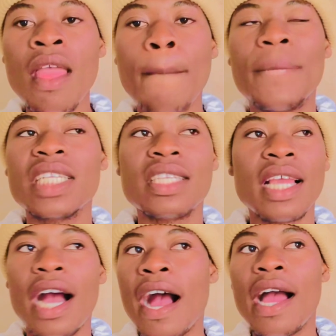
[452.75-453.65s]
But
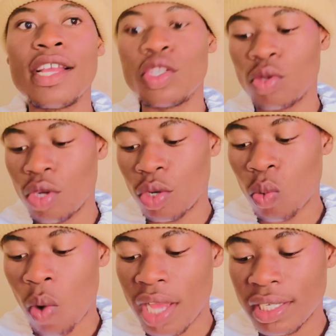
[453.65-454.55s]
yeah, I do not
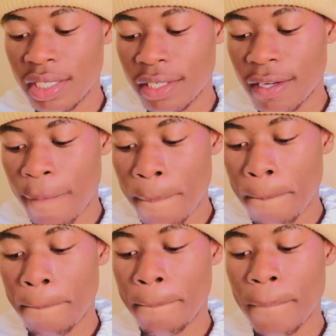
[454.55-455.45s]
wash
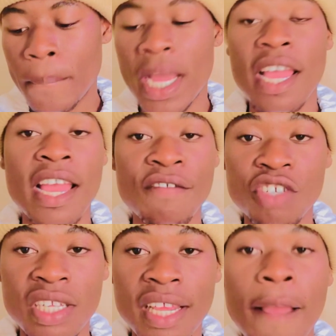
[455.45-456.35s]
my hair every
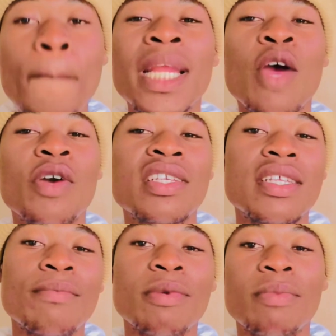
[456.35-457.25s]
day, but I wash it
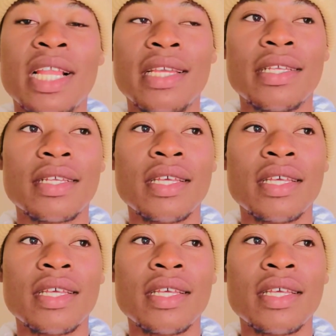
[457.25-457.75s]
maybe like,